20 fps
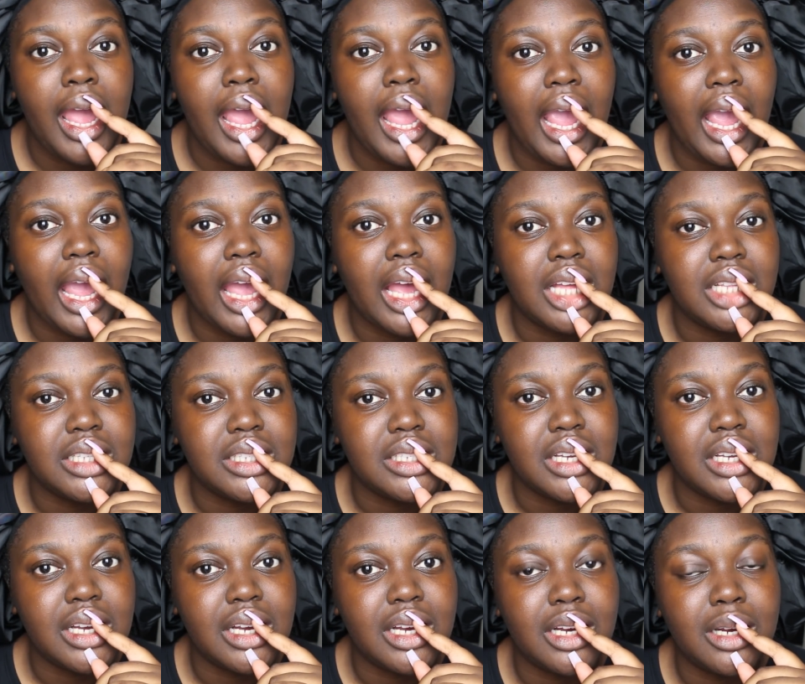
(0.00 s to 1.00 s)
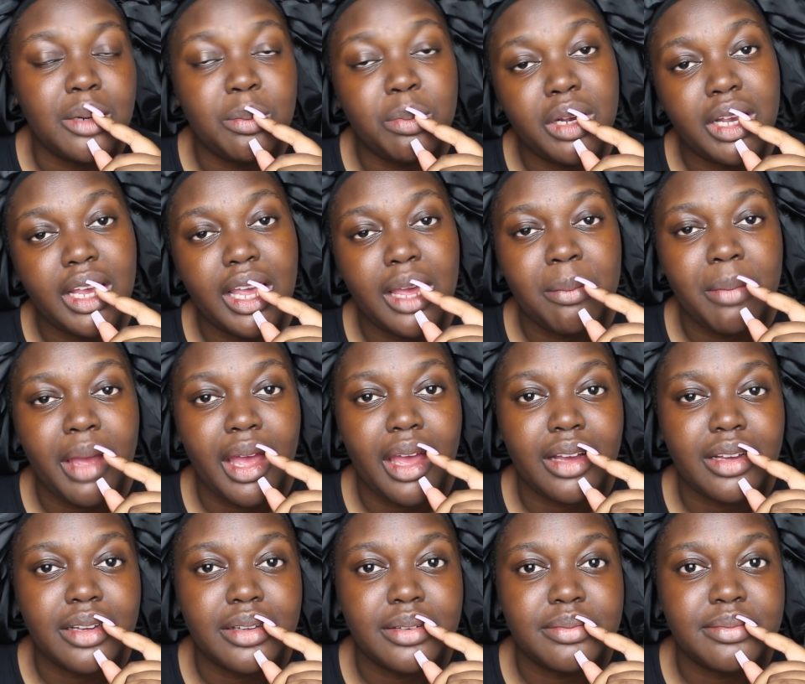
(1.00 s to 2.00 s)
And uh, bring Cam
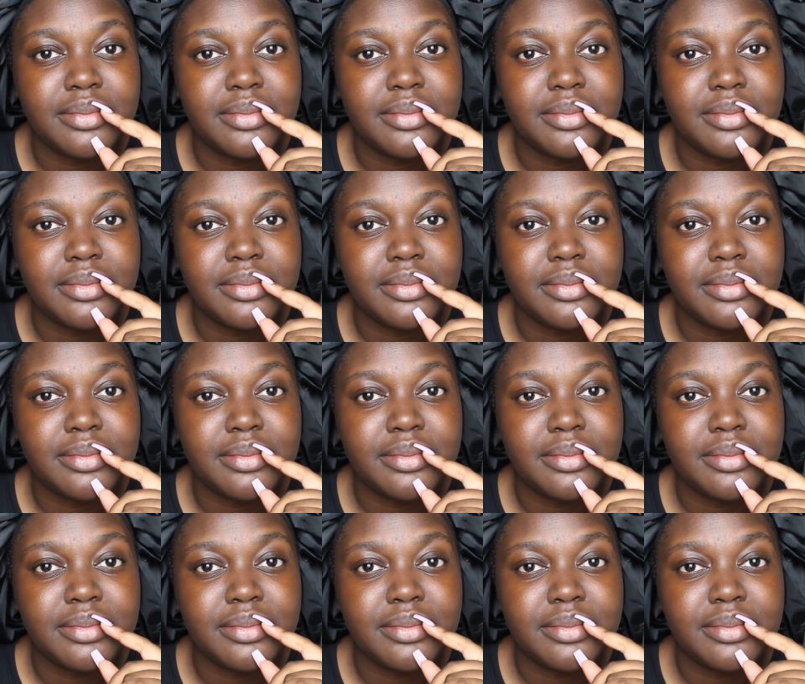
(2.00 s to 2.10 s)
back.